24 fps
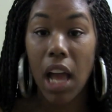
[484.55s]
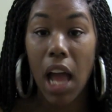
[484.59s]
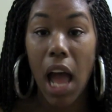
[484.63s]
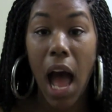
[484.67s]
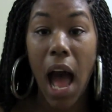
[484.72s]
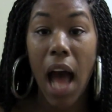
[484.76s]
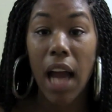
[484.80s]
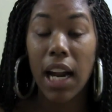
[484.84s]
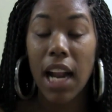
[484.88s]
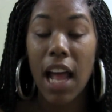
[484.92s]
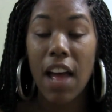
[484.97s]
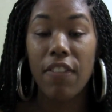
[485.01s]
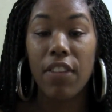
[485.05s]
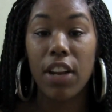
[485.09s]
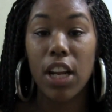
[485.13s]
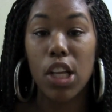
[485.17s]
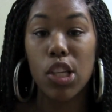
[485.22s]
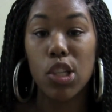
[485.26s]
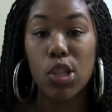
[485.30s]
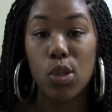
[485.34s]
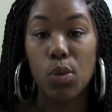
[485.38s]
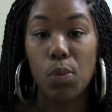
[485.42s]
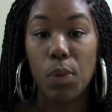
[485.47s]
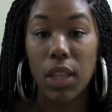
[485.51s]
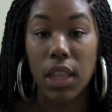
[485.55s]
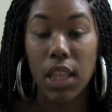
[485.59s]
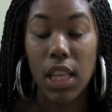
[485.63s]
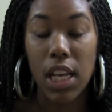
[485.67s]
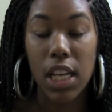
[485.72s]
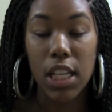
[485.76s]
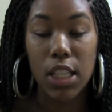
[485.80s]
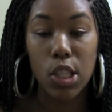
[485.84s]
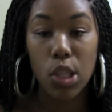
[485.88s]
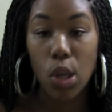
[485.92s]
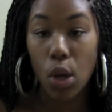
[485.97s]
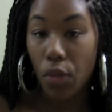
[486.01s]
I didn't have any issues with
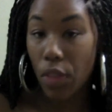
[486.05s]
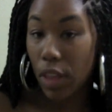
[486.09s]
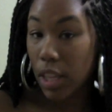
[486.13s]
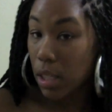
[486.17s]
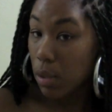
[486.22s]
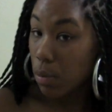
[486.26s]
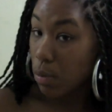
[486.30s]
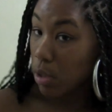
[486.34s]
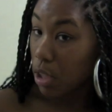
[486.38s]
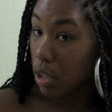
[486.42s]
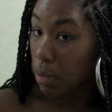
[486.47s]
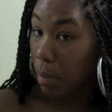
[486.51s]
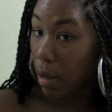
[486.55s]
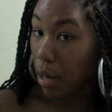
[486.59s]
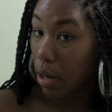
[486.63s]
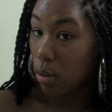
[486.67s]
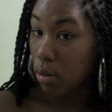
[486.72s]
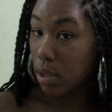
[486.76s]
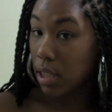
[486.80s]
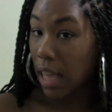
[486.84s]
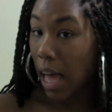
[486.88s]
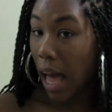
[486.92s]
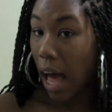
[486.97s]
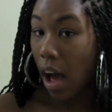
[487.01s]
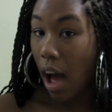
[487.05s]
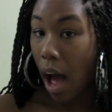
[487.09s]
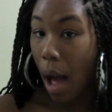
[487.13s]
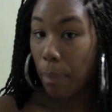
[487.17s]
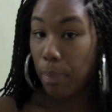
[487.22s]
this. So this was just my new style.